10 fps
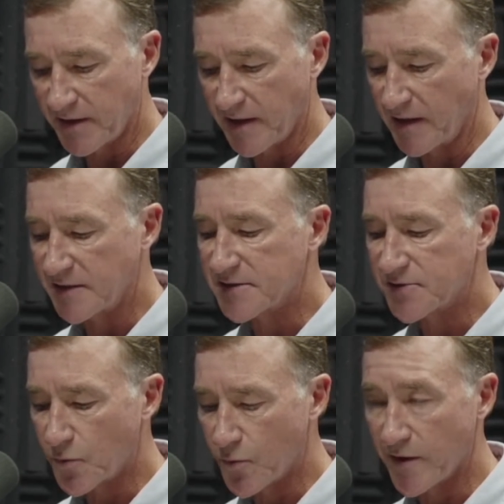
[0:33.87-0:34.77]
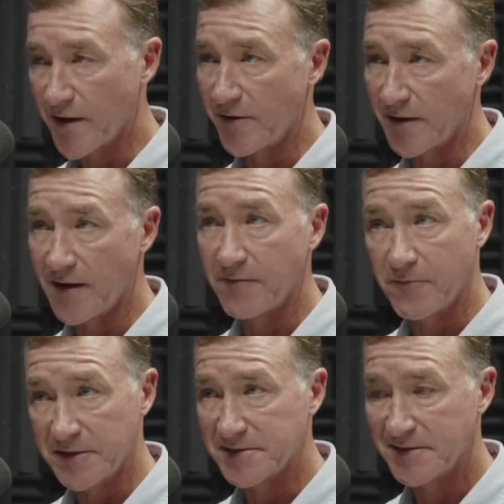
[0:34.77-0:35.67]
an extraordinary life,
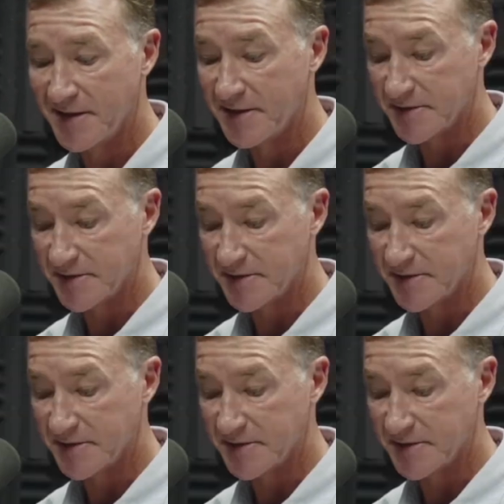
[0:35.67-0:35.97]
which she